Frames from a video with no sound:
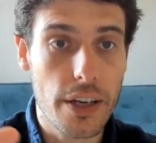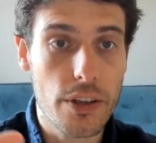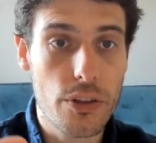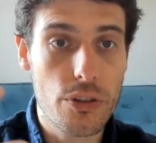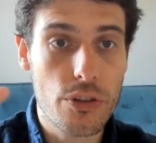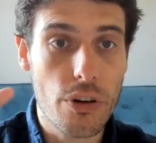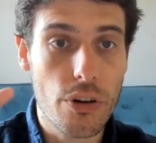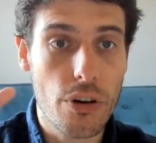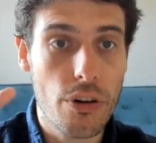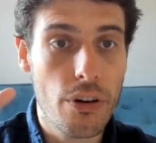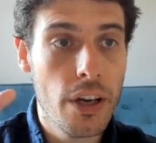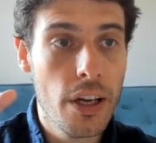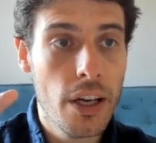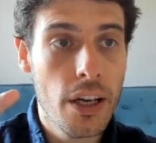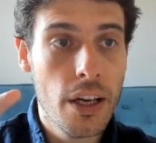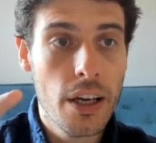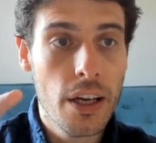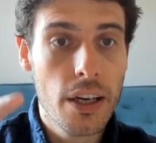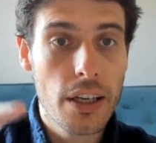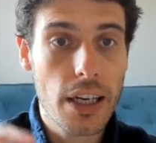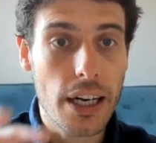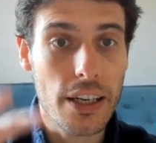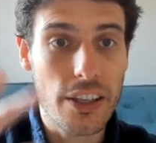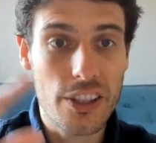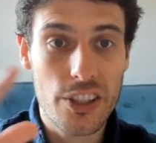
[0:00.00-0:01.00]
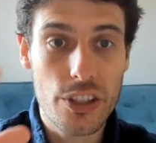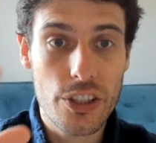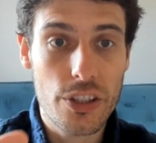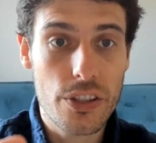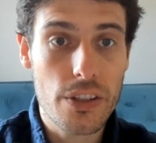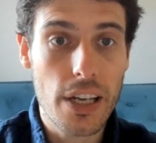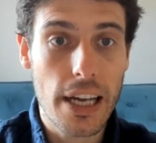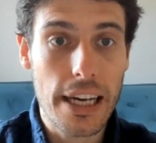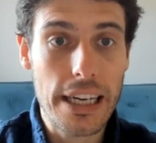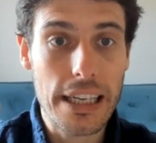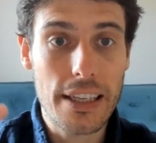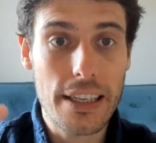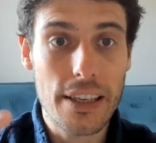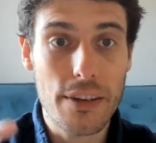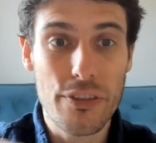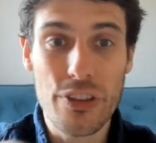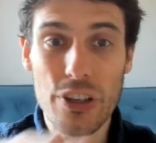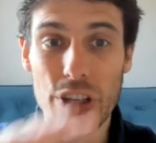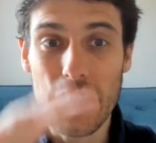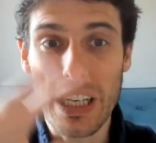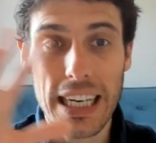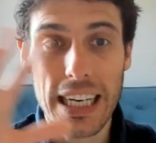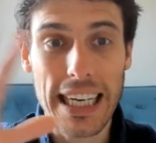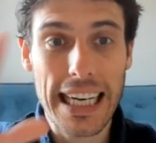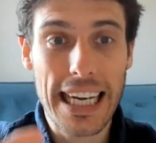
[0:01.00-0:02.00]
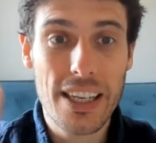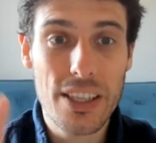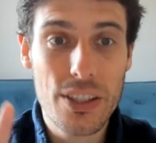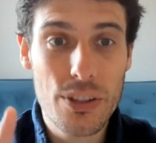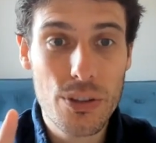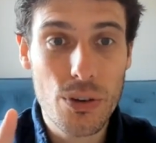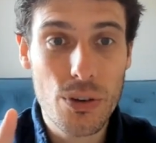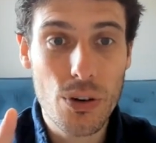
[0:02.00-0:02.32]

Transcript: So kind of just like if you're going to get into